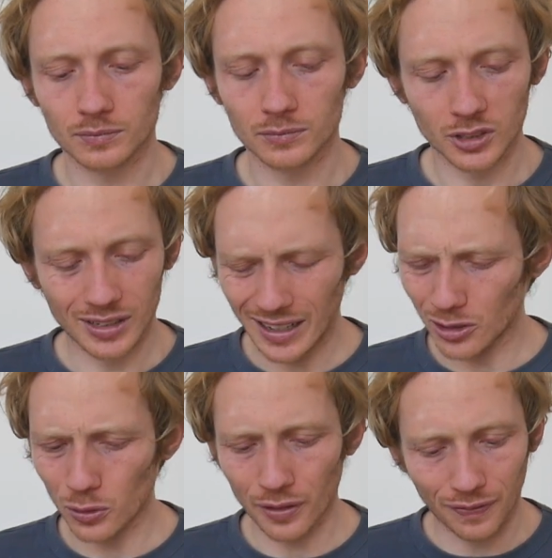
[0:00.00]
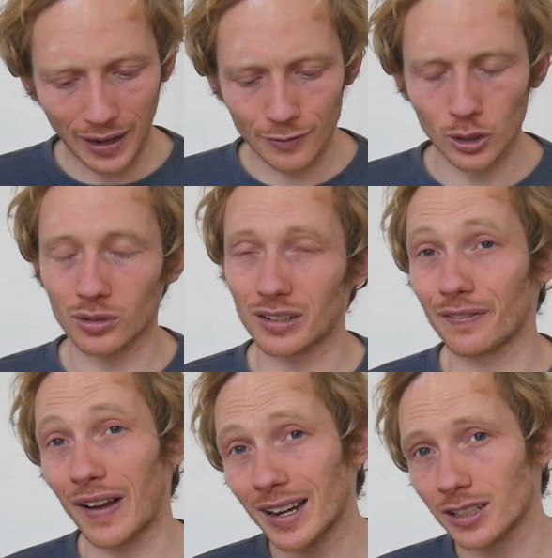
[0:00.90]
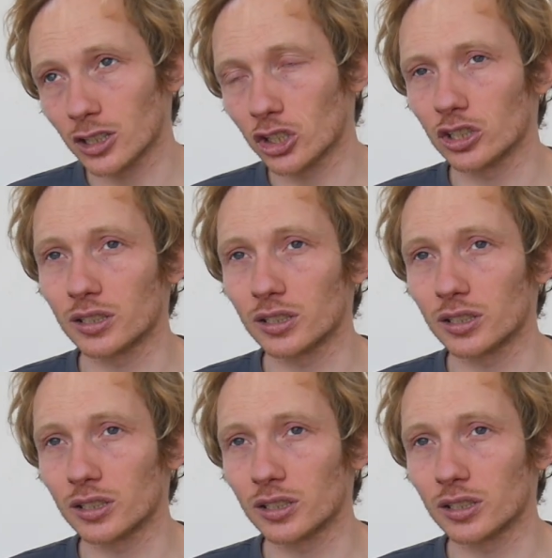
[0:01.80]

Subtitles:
just getting to know the flavor notes and finding good